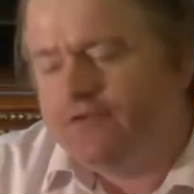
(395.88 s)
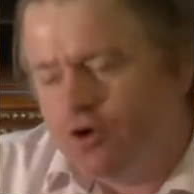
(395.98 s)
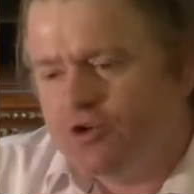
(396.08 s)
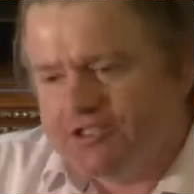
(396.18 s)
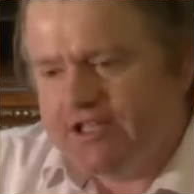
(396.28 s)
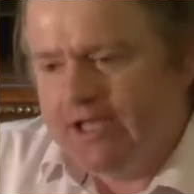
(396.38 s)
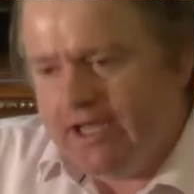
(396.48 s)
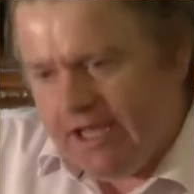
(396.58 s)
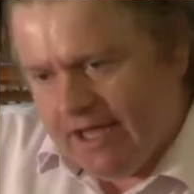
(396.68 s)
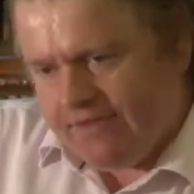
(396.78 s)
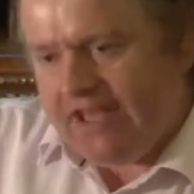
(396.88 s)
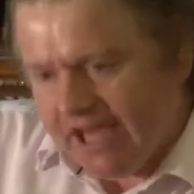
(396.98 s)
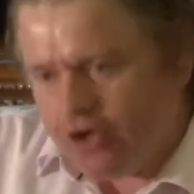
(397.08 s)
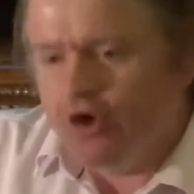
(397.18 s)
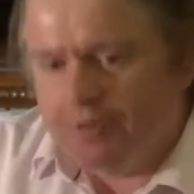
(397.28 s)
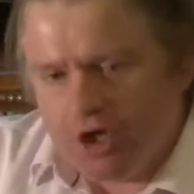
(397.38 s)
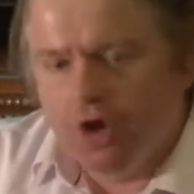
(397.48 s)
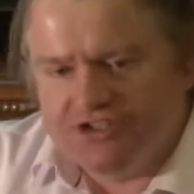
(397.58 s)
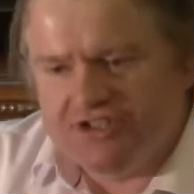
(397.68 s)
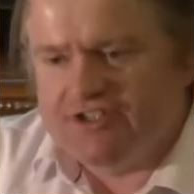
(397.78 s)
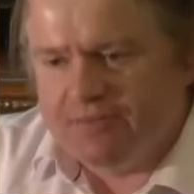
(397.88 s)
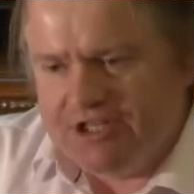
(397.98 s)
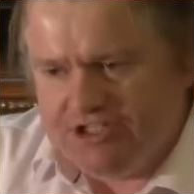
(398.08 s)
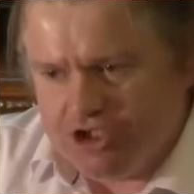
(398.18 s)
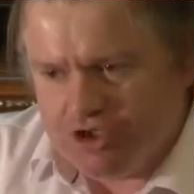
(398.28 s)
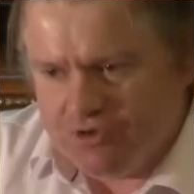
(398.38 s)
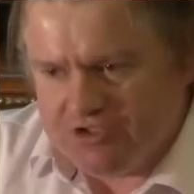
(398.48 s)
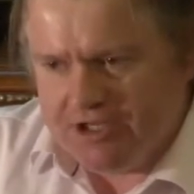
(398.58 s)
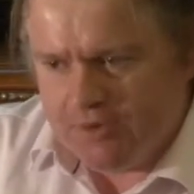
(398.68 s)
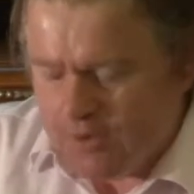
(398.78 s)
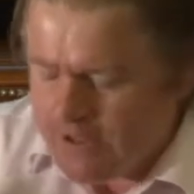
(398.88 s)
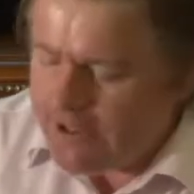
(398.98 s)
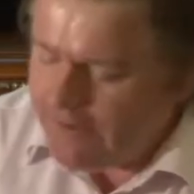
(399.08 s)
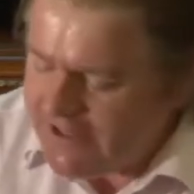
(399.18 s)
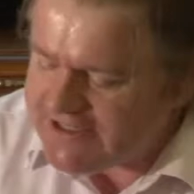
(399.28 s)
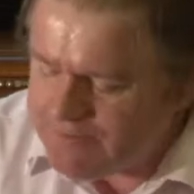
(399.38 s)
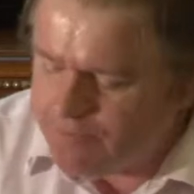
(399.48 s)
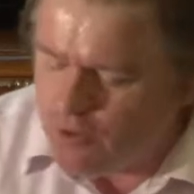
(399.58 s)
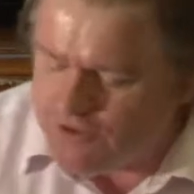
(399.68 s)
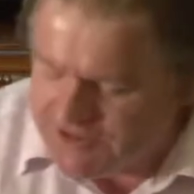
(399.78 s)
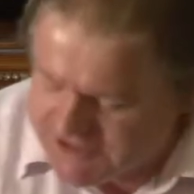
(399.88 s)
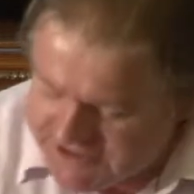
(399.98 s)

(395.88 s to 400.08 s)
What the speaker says: have looked at the economic costs of some of these issues. So that's important to